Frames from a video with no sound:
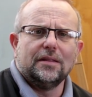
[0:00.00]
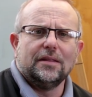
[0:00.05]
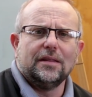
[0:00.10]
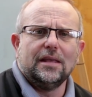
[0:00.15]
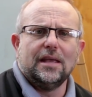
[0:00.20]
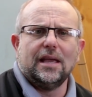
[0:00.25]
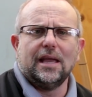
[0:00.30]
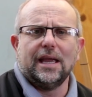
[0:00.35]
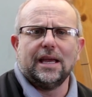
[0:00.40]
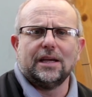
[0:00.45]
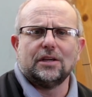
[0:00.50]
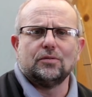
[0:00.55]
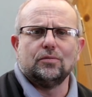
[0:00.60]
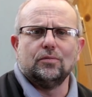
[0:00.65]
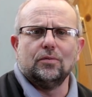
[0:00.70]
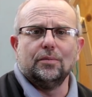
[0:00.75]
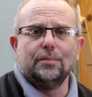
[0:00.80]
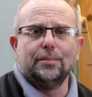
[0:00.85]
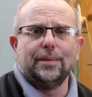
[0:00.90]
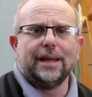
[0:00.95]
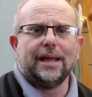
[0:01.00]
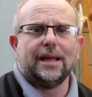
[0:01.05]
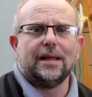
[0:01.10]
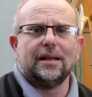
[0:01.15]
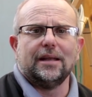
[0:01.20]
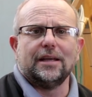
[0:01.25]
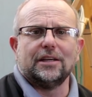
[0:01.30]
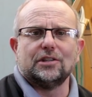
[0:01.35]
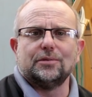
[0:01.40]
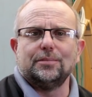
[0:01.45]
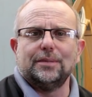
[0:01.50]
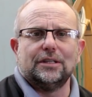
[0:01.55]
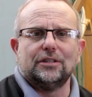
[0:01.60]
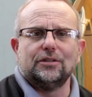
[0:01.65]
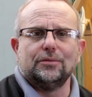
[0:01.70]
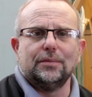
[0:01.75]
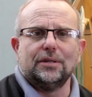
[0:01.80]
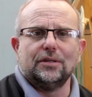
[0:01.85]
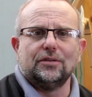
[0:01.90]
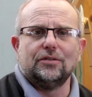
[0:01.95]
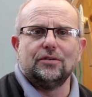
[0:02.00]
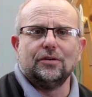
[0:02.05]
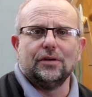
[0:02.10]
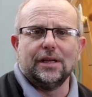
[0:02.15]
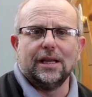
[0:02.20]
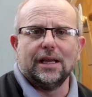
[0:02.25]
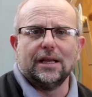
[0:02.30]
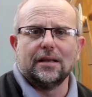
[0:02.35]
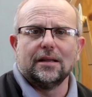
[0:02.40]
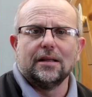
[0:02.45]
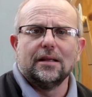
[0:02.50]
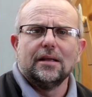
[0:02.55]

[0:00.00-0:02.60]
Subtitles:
the actual backlash measurements you get.